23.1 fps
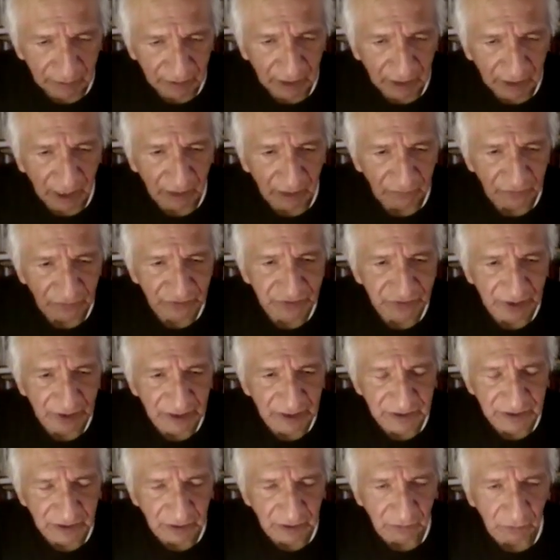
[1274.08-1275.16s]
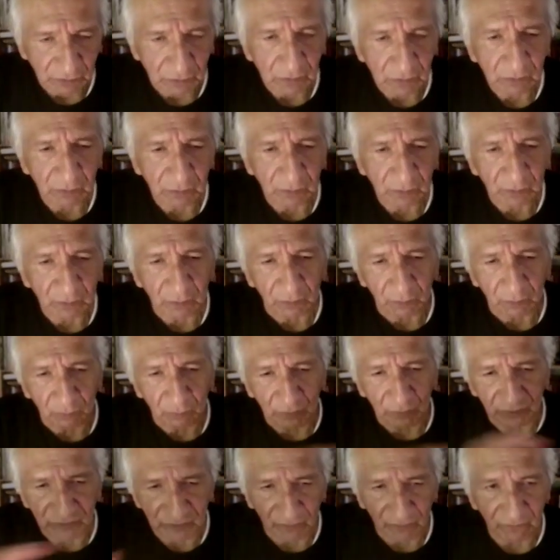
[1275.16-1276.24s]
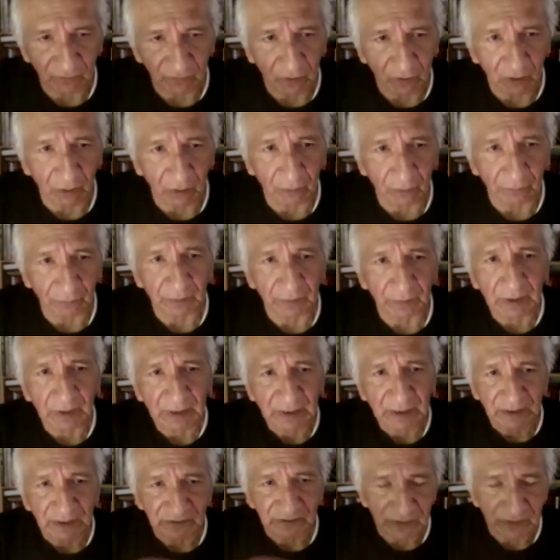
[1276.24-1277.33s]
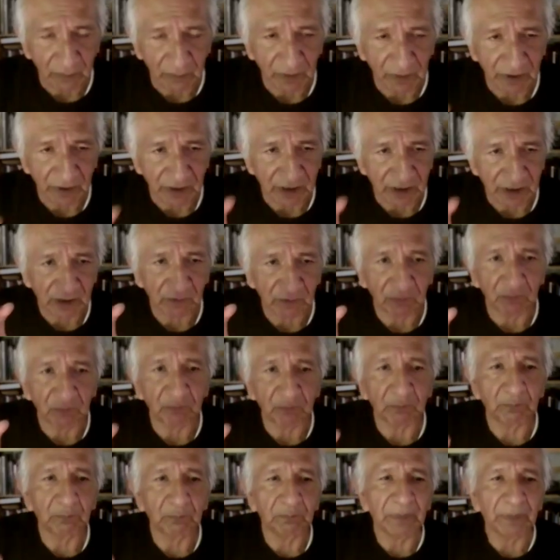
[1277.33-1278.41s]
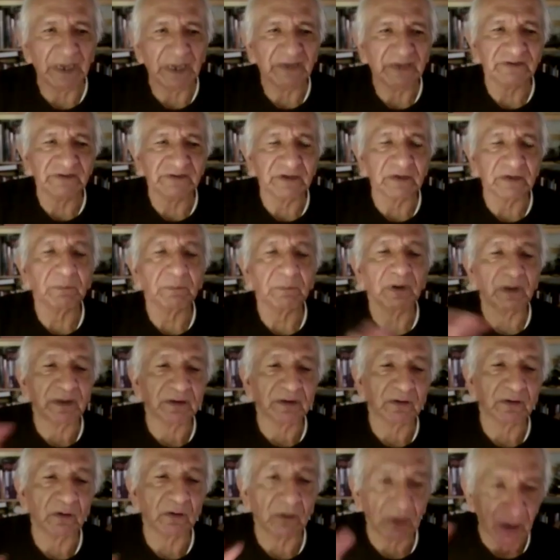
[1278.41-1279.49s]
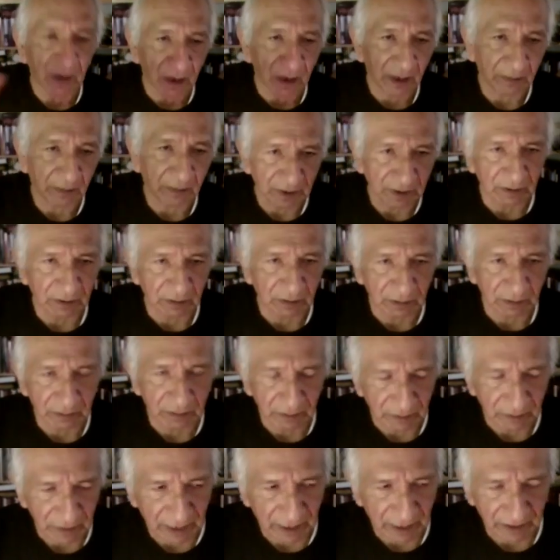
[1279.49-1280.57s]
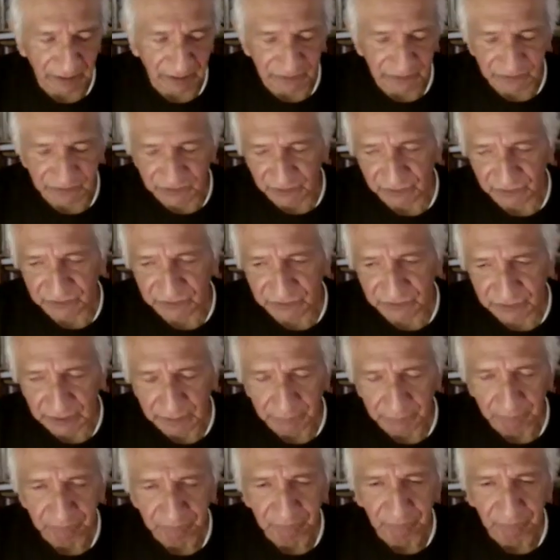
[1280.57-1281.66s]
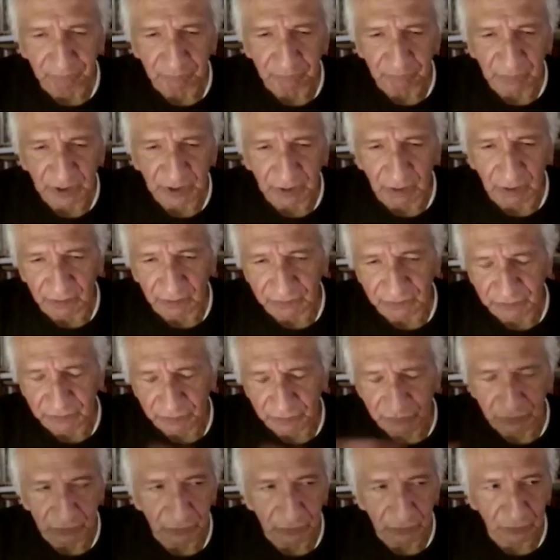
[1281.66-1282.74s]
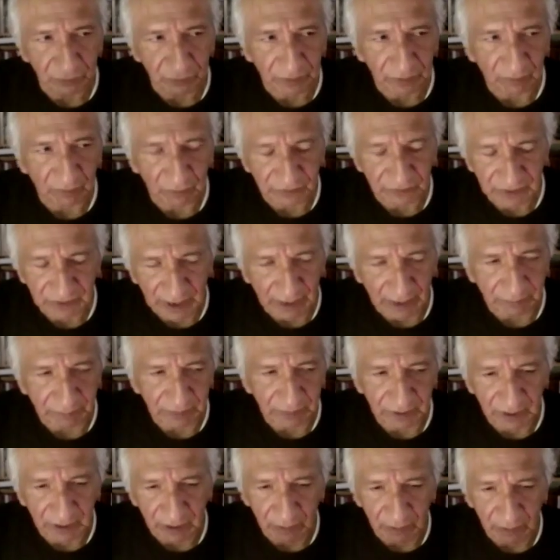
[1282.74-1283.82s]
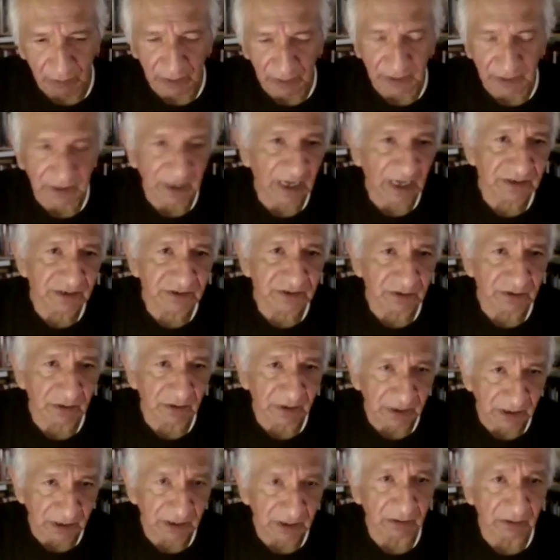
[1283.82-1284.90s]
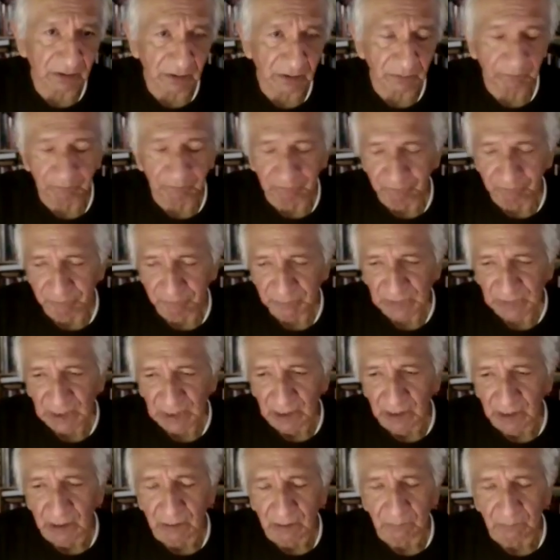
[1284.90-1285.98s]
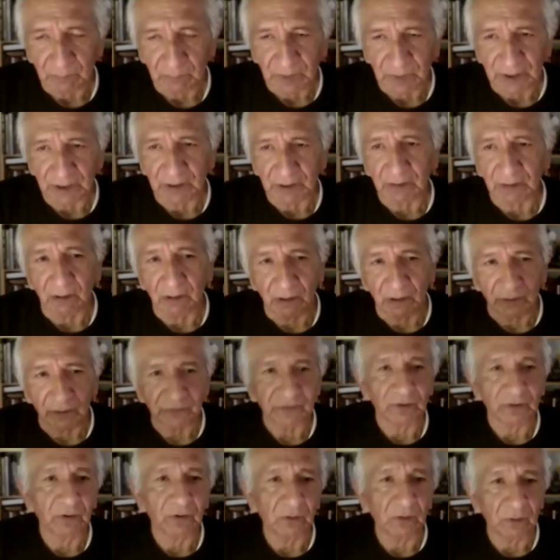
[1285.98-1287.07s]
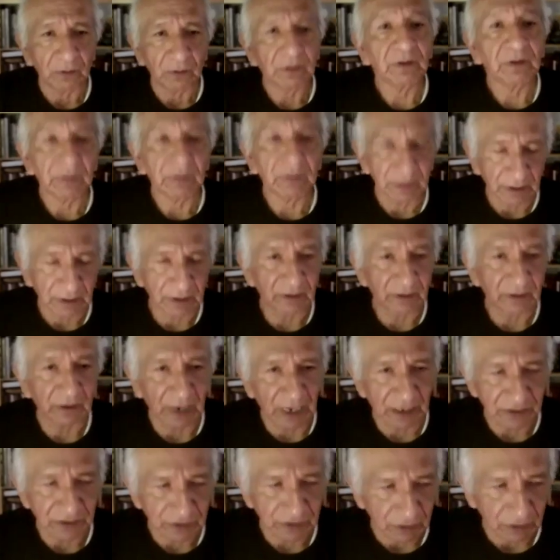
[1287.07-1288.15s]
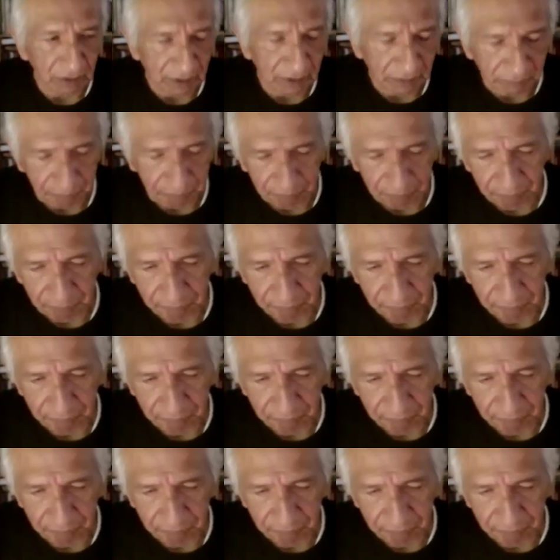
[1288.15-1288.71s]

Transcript: the conversation was on some of the basic political climate that exists, but also too that was happening not only nationally here, but also internationally.